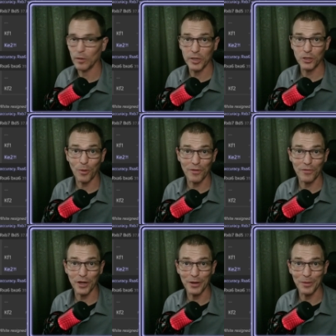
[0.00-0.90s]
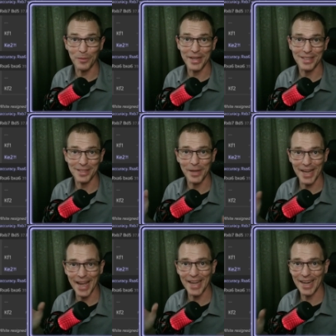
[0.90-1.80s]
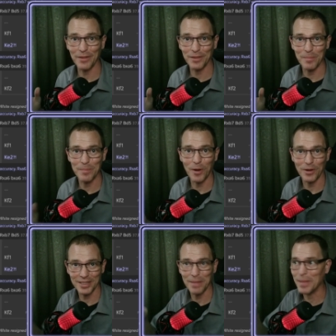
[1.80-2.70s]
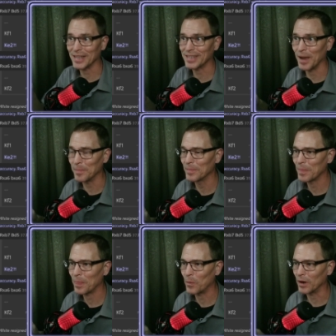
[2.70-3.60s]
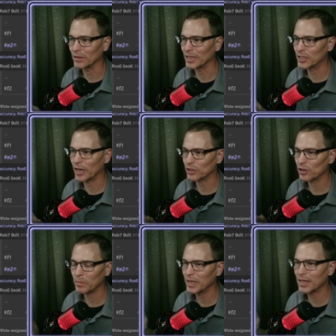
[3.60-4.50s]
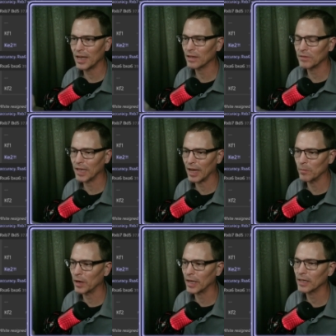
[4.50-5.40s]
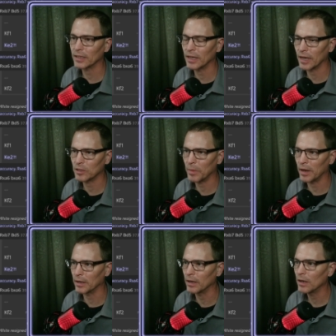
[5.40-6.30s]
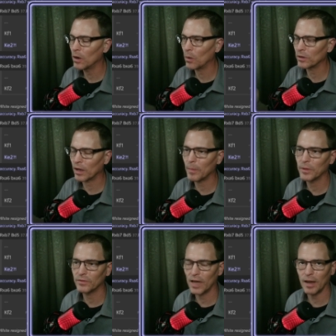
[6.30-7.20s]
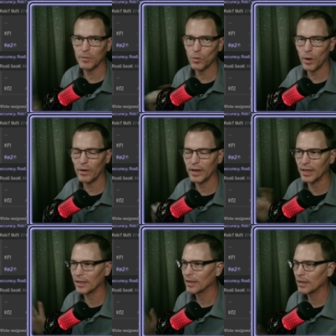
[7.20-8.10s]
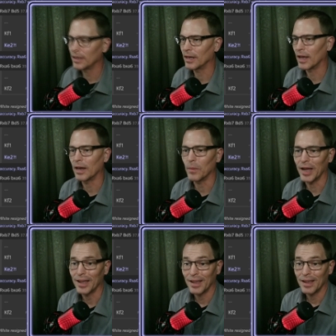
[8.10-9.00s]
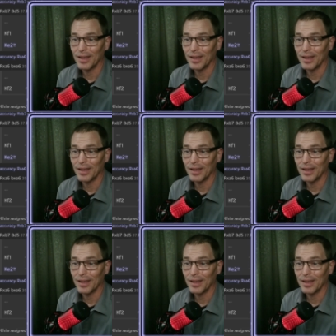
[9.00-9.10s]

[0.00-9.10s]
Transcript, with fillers: It'll be shorter for you because I'm going to edit out the parts that messed up, where Lichess took me to the end of the game when I clicked the next button, or the couple of times where it... In, anyway,